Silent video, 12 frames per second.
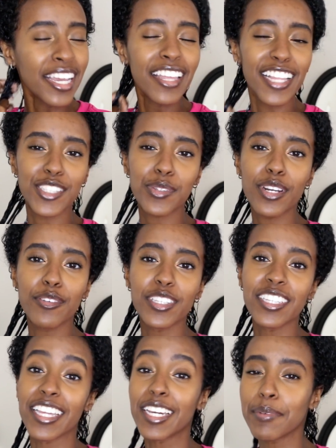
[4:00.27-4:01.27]
that's what I really
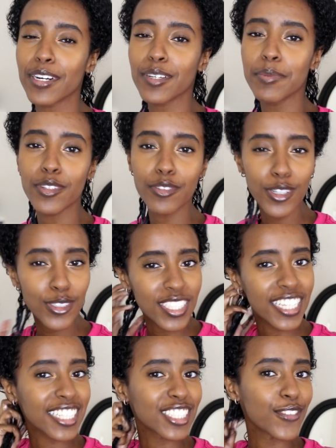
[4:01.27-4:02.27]
like about Camille Rose.
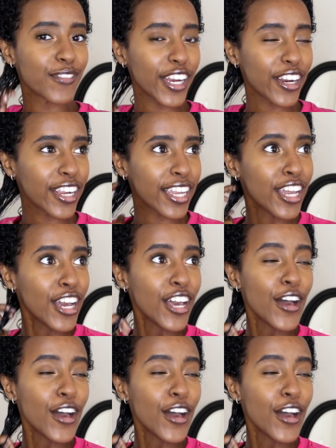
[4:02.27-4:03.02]
Like it's a very